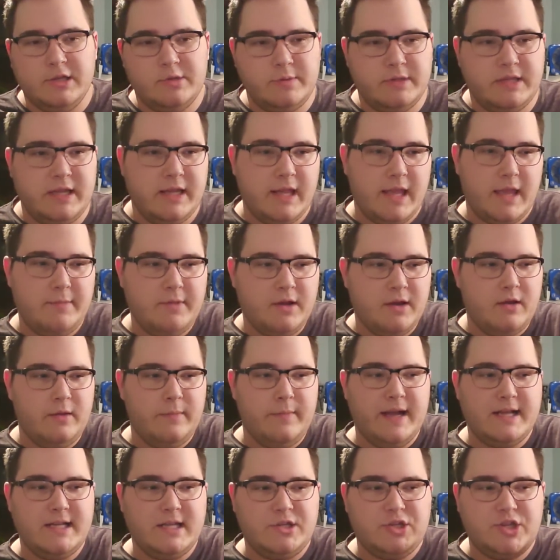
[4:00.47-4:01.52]
but then him coming
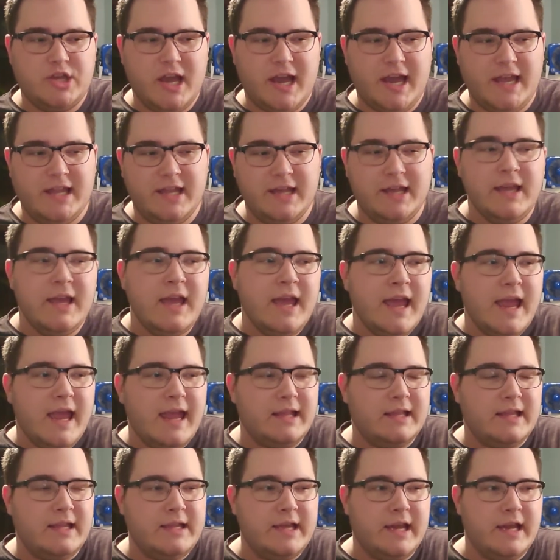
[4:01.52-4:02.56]
back to China, and
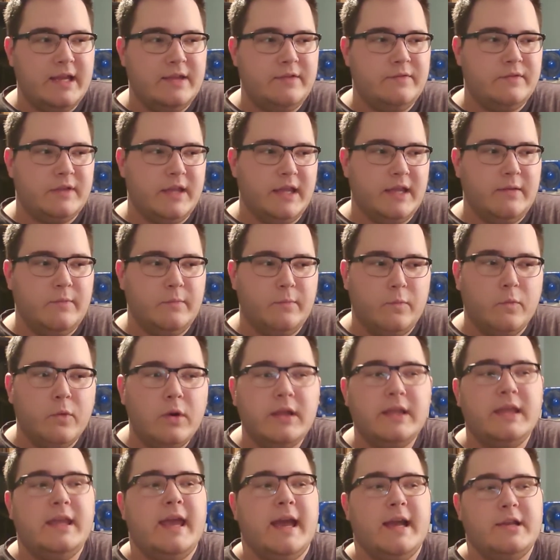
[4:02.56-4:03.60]
will
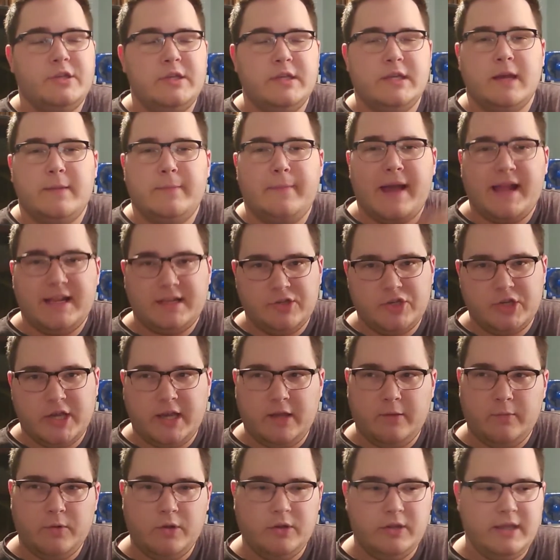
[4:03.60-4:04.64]
he actually come back to
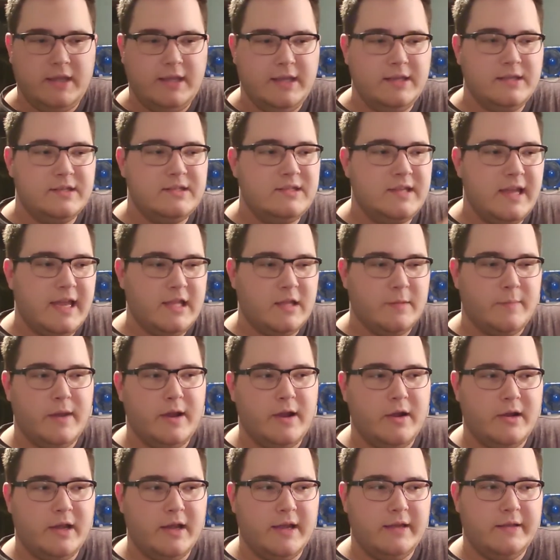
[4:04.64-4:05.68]
China? Will he stay in
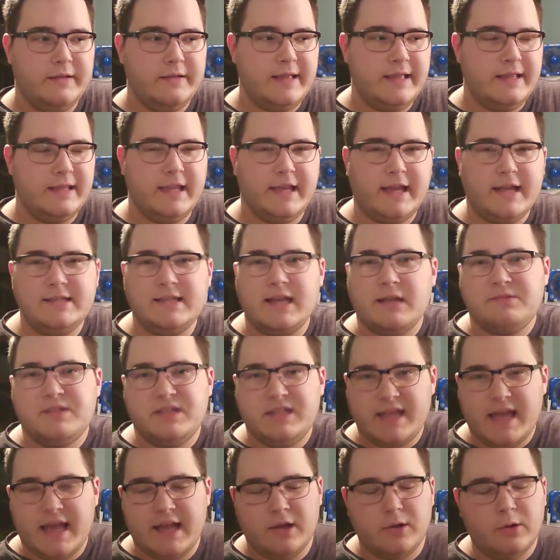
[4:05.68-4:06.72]
America and adapt to
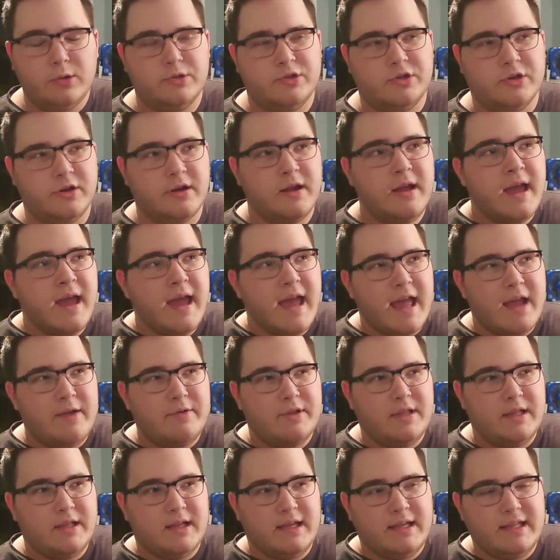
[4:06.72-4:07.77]
that culture?
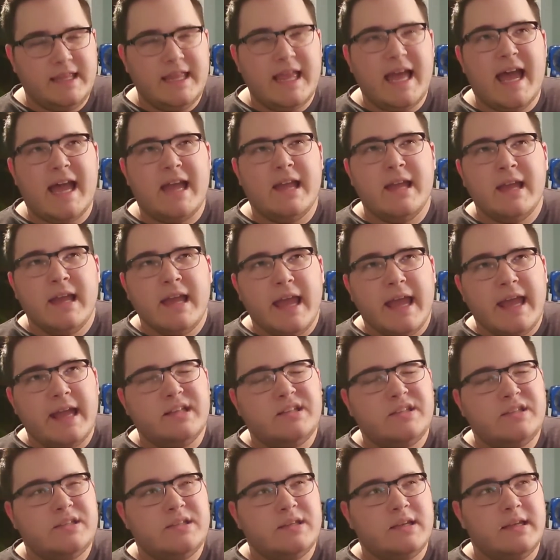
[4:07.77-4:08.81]
Everything like that.
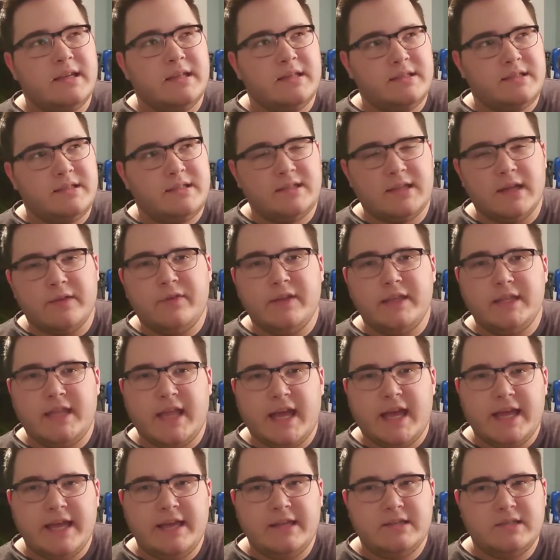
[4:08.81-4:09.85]
It's stuff like
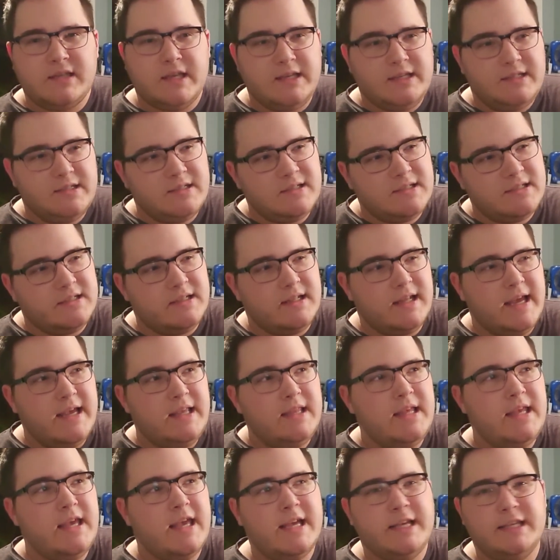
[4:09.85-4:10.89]
that is
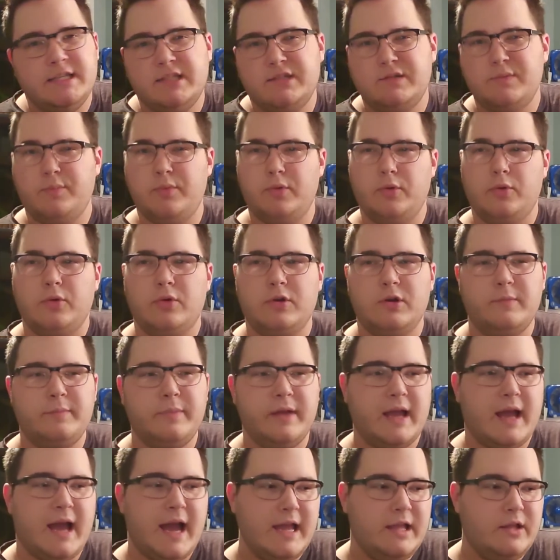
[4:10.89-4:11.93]
slightly explored,
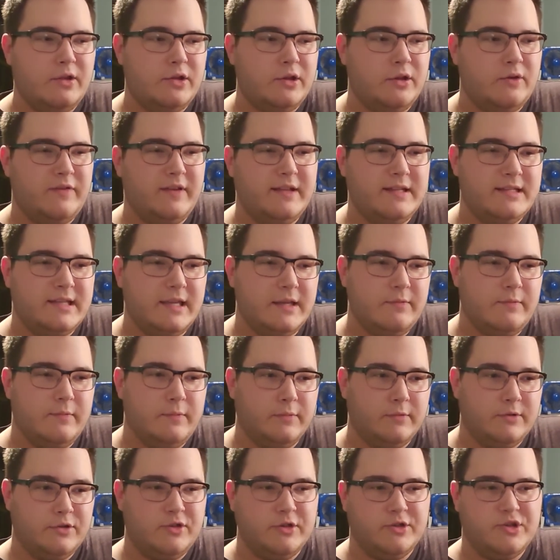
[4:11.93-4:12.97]
but I don't know if it's
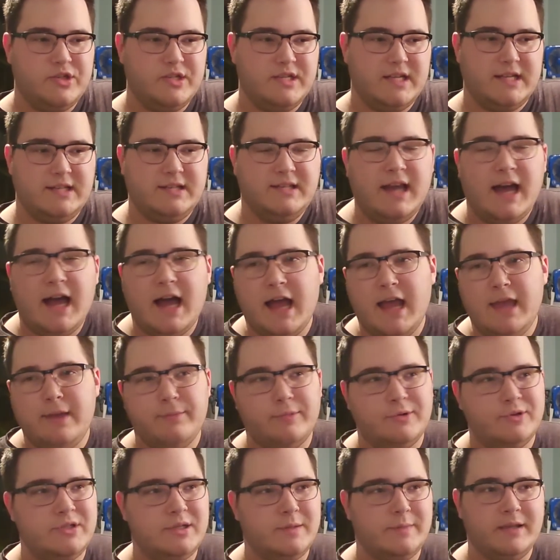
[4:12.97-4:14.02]
restrictions on time
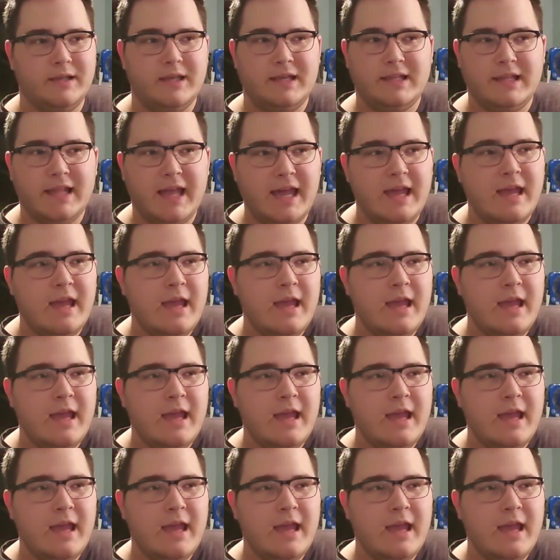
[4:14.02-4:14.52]
or something like that.